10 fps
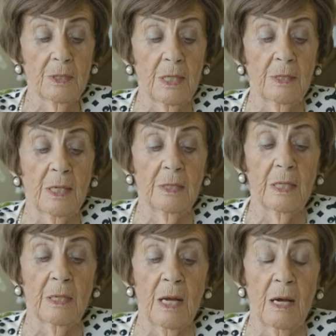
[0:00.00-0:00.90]
that
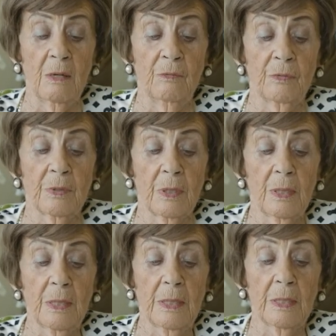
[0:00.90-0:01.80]
had arrived
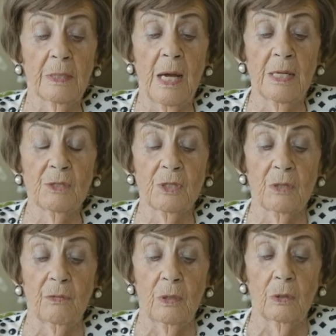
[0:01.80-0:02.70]
in
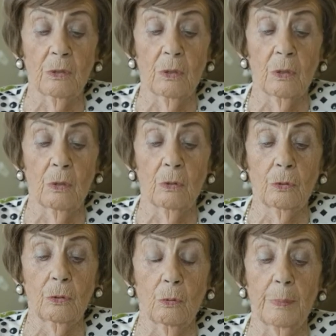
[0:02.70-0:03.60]
Kaiserwald on
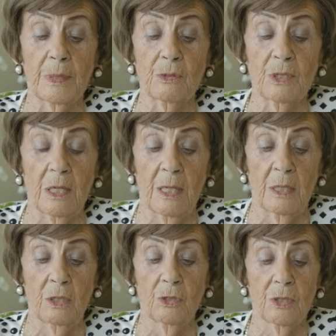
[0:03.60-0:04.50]
October the
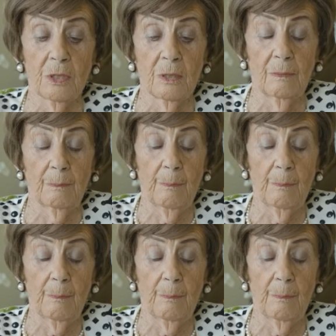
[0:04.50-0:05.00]
8th.